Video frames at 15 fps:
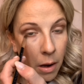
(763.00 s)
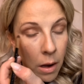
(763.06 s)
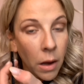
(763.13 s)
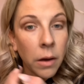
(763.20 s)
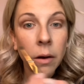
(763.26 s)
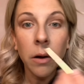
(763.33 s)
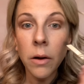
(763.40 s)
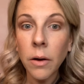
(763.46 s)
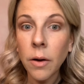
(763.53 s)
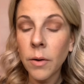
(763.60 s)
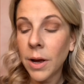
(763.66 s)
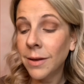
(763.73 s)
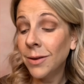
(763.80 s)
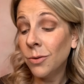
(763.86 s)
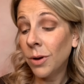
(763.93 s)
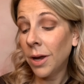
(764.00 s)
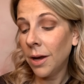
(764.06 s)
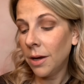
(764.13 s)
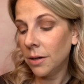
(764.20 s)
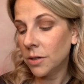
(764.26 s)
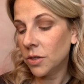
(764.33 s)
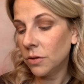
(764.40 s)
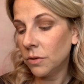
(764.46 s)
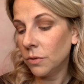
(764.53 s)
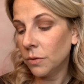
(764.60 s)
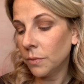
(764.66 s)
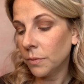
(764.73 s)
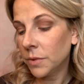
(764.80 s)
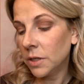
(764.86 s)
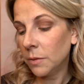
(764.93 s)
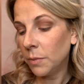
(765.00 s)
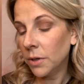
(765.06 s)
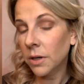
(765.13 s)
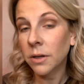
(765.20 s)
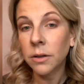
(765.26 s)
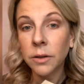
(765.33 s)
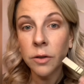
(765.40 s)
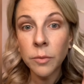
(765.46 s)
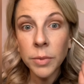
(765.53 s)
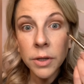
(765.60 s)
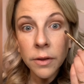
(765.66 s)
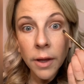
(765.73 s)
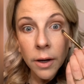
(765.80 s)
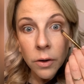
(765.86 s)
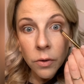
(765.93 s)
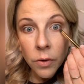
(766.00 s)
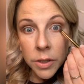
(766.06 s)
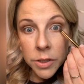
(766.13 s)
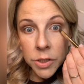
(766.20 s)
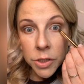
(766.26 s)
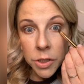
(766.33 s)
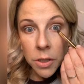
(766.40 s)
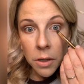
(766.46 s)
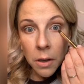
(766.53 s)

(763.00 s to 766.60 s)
There you go. And you can too dip it in a little bit of that Crush.